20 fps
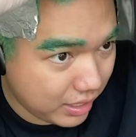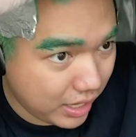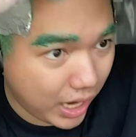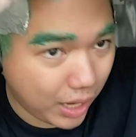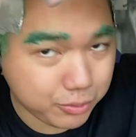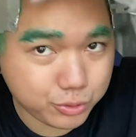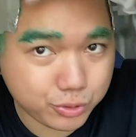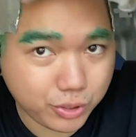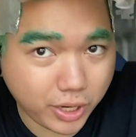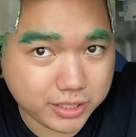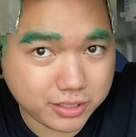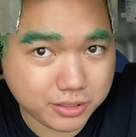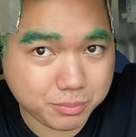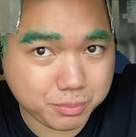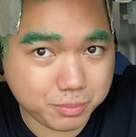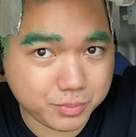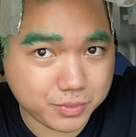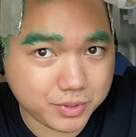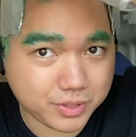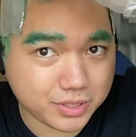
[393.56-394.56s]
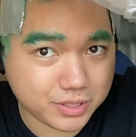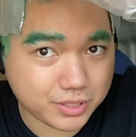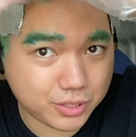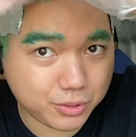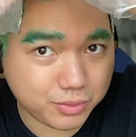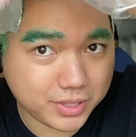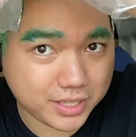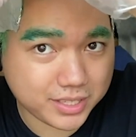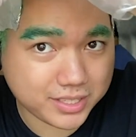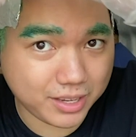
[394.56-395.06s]
I'm trying to
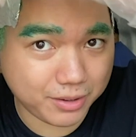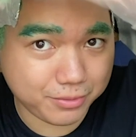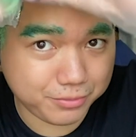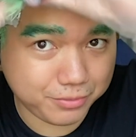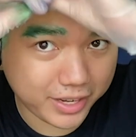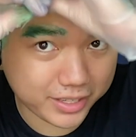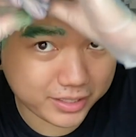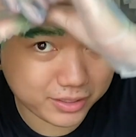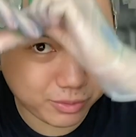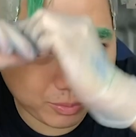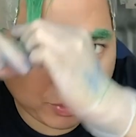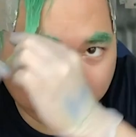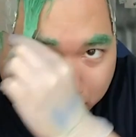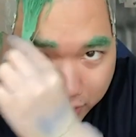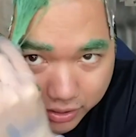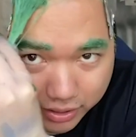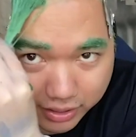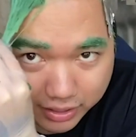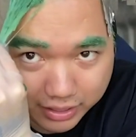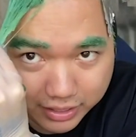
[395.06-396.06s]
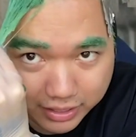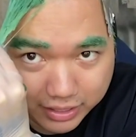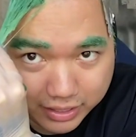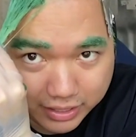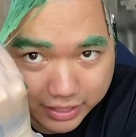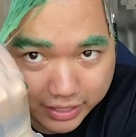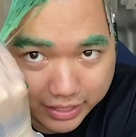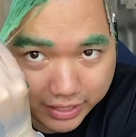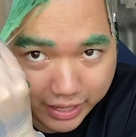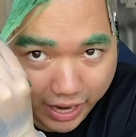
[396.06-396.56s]
do this effect where
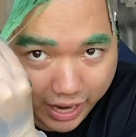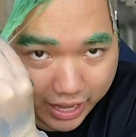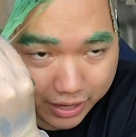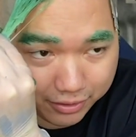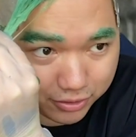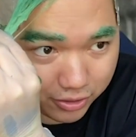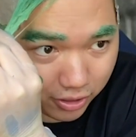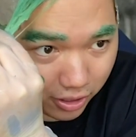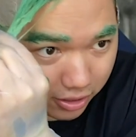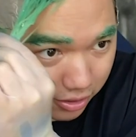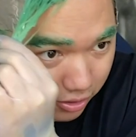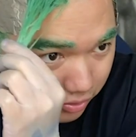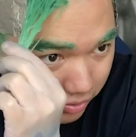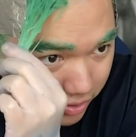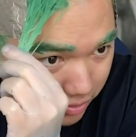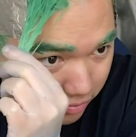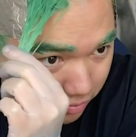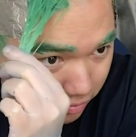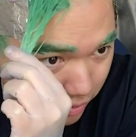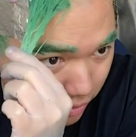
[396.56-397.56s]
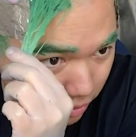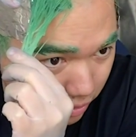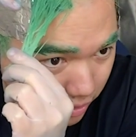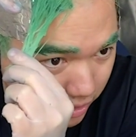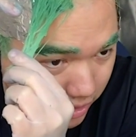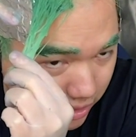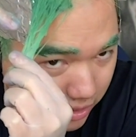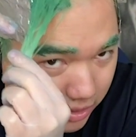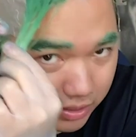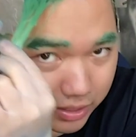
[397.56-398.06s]
I have dark green
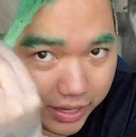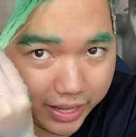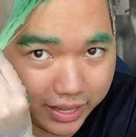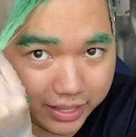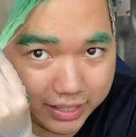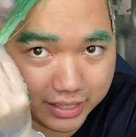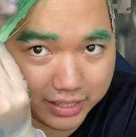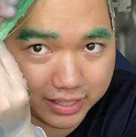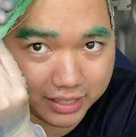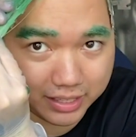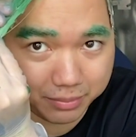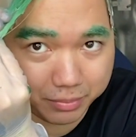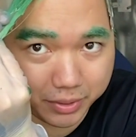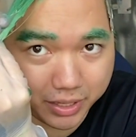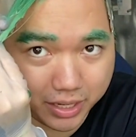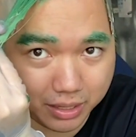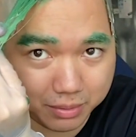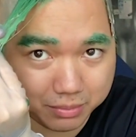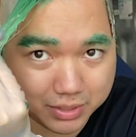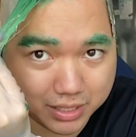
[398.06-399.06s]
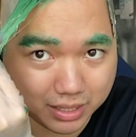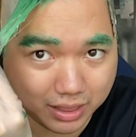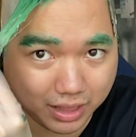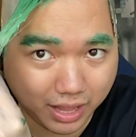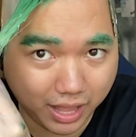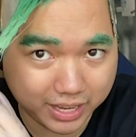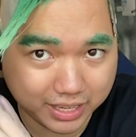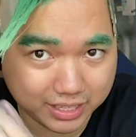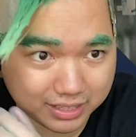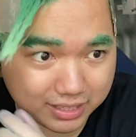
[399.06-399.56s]
roots and then it becomes
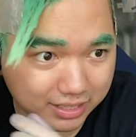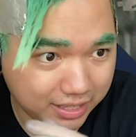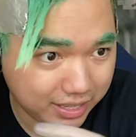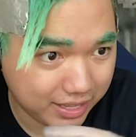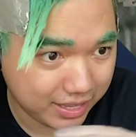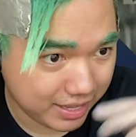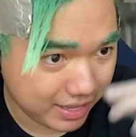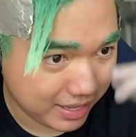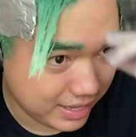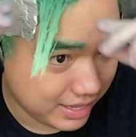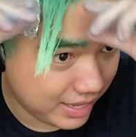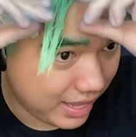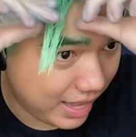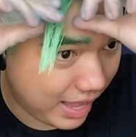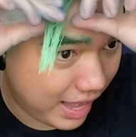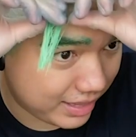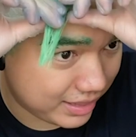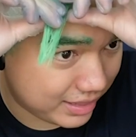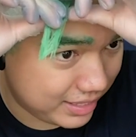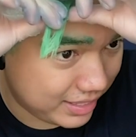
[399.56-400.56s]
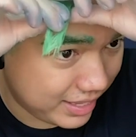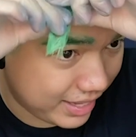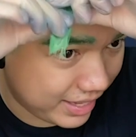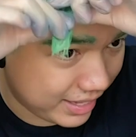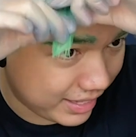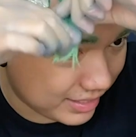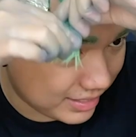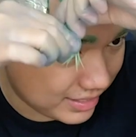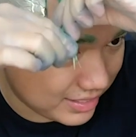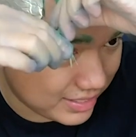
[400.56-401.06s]
light at the
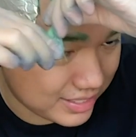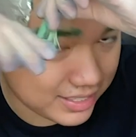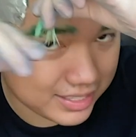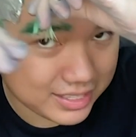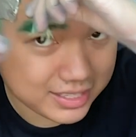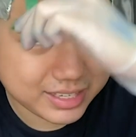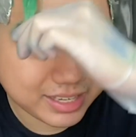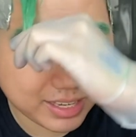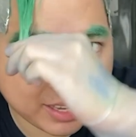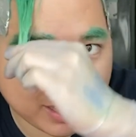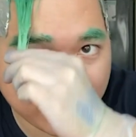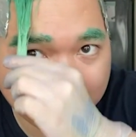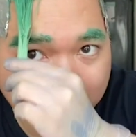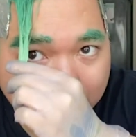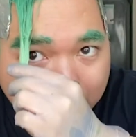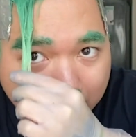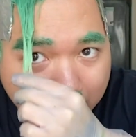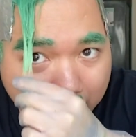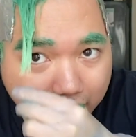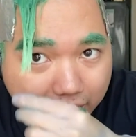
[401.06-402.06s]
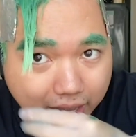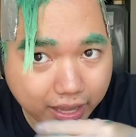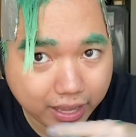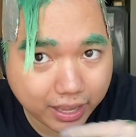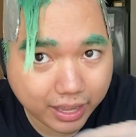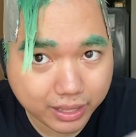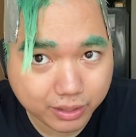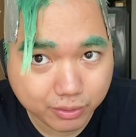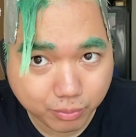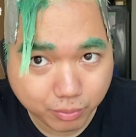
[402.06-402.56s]
ends.
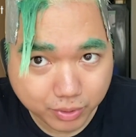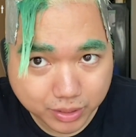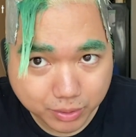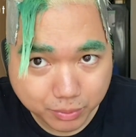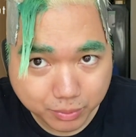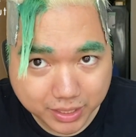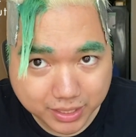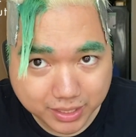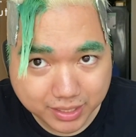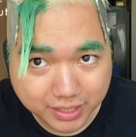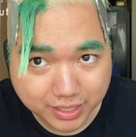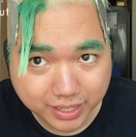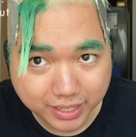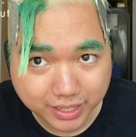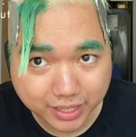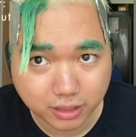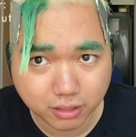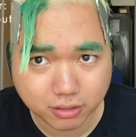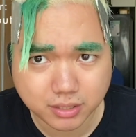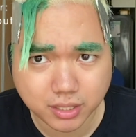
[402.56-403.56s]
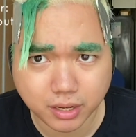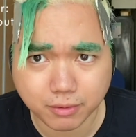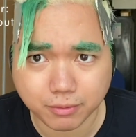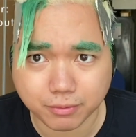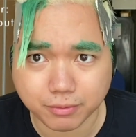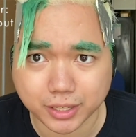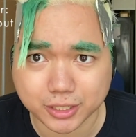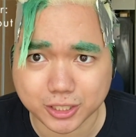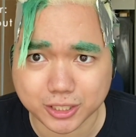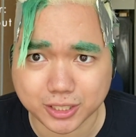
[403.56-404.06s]
And what do we think? It looks like
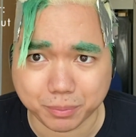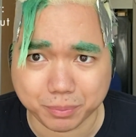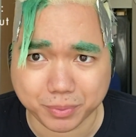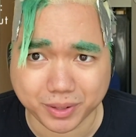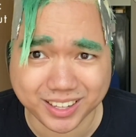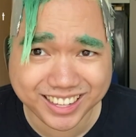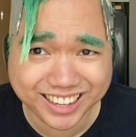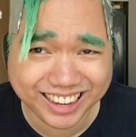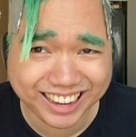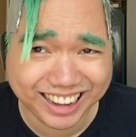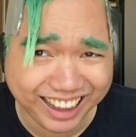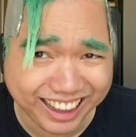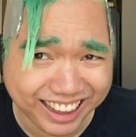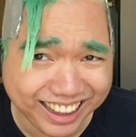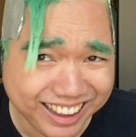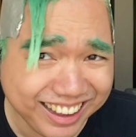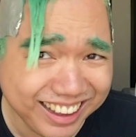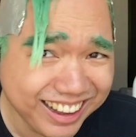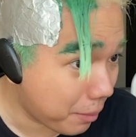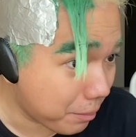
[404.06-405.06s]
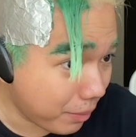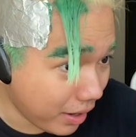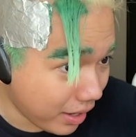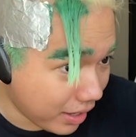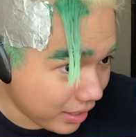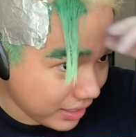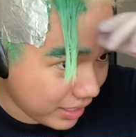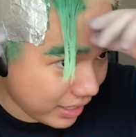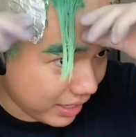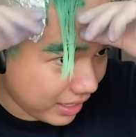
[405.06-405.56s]
vegetable.
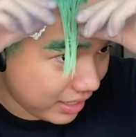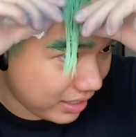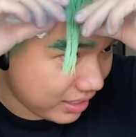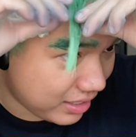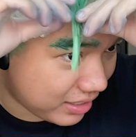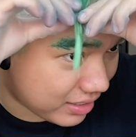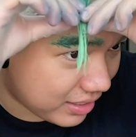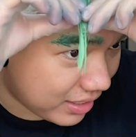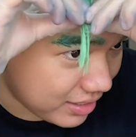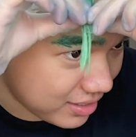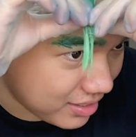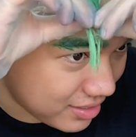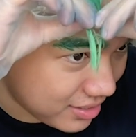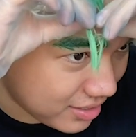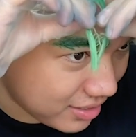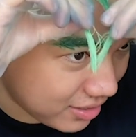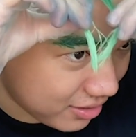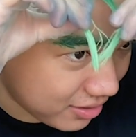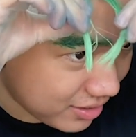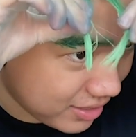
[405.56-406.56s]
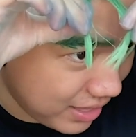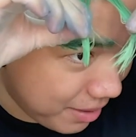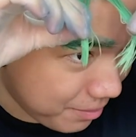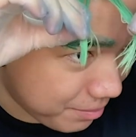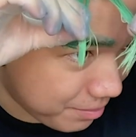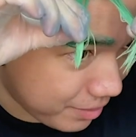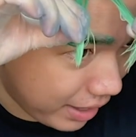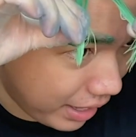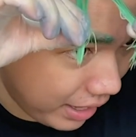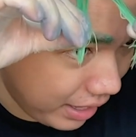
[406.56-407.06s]
But hey, that doesn't look
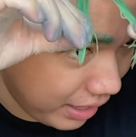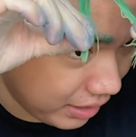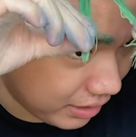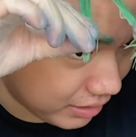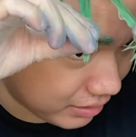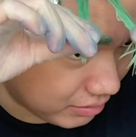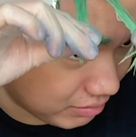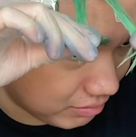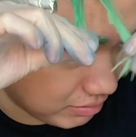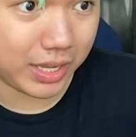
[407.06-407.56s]
that bad.